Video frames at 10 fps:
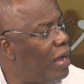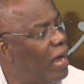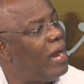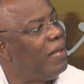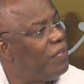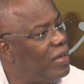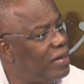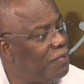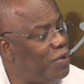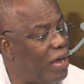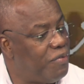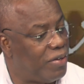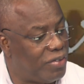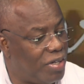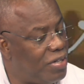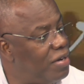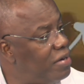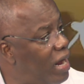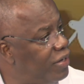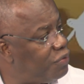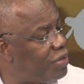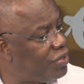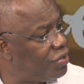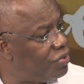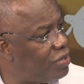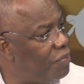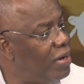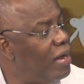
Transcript: And I think if we have such a nice relationship,